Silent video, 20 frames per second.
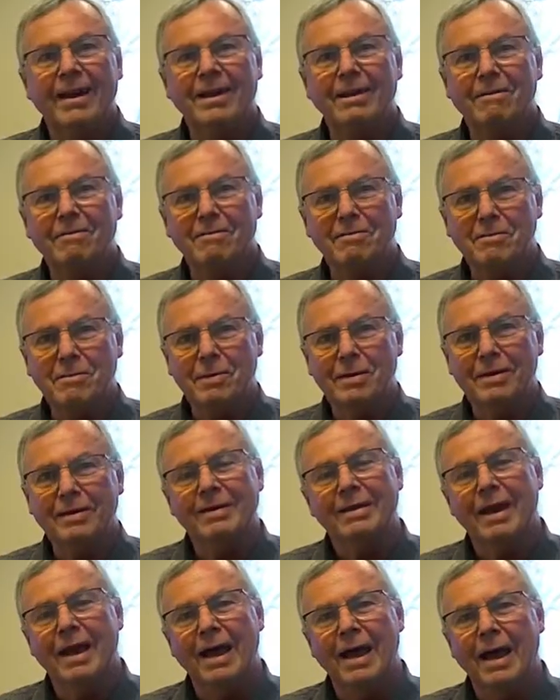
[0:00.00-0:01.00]
Hello,
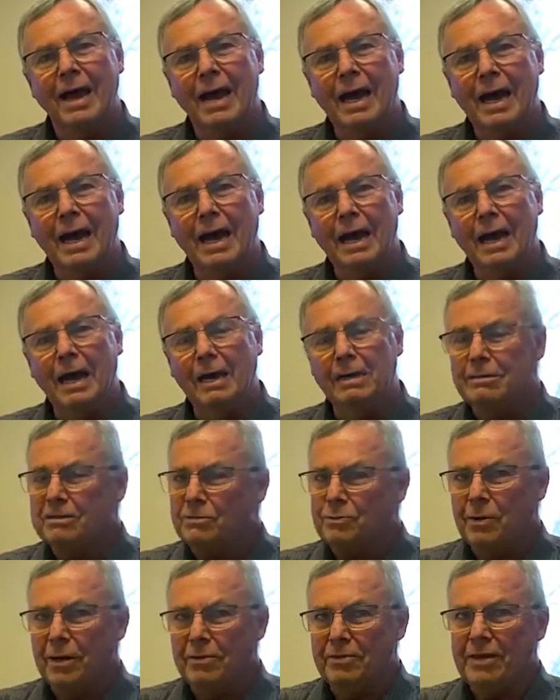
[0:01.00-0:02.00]
everyone. I
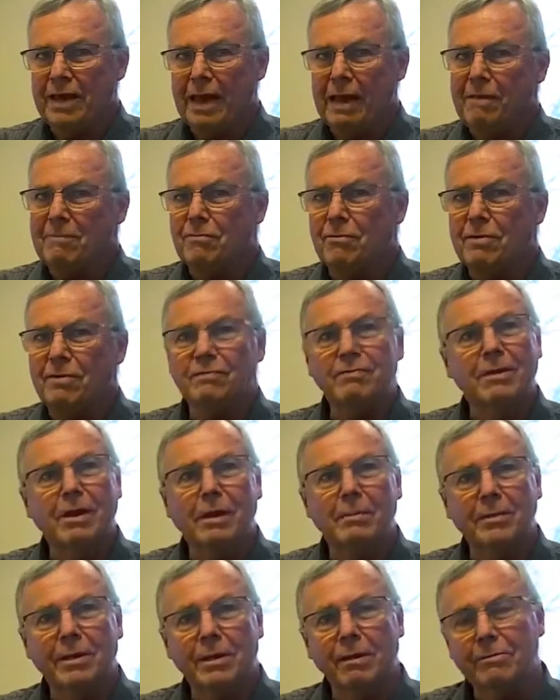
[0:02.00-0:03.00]
just want to thank everyone for
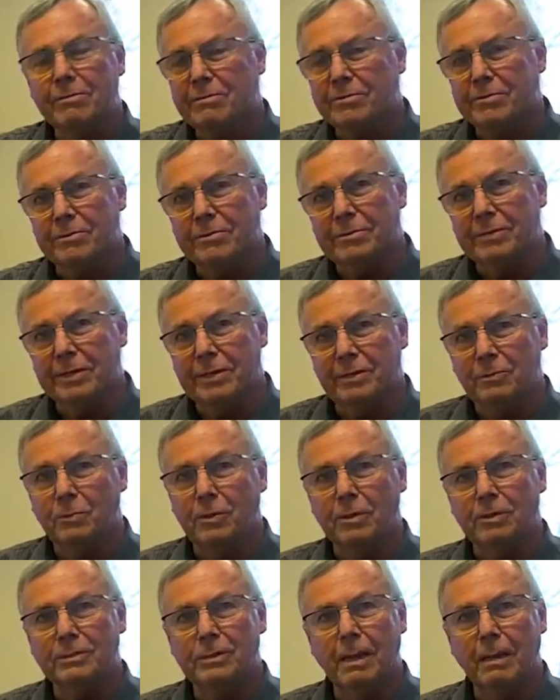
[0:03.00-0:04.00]
coming out to the
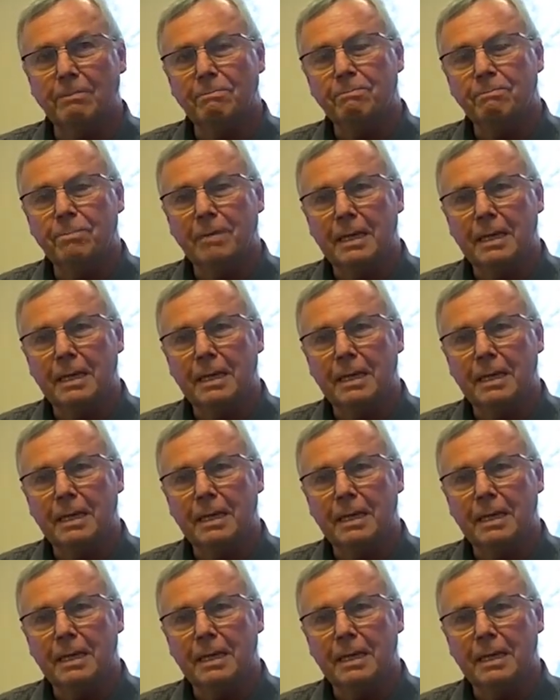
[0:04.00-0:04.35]
workshop